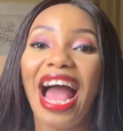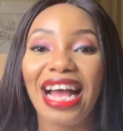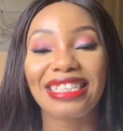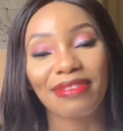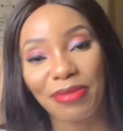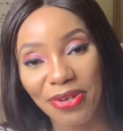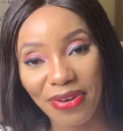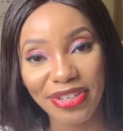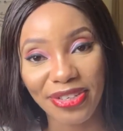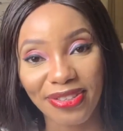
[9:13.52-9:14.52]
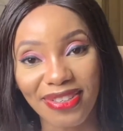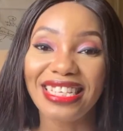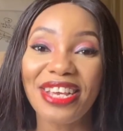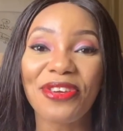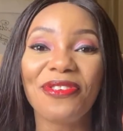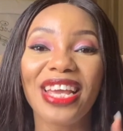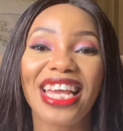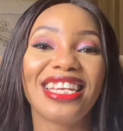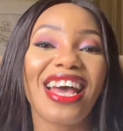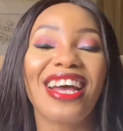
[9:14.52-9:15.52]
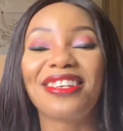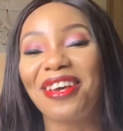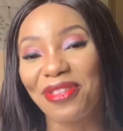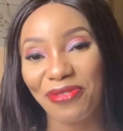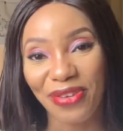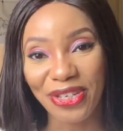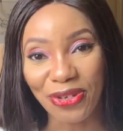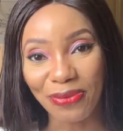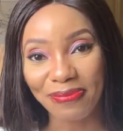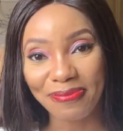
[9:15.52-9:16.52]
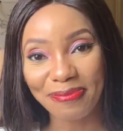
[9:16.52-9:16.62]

and immigration. See you in another video.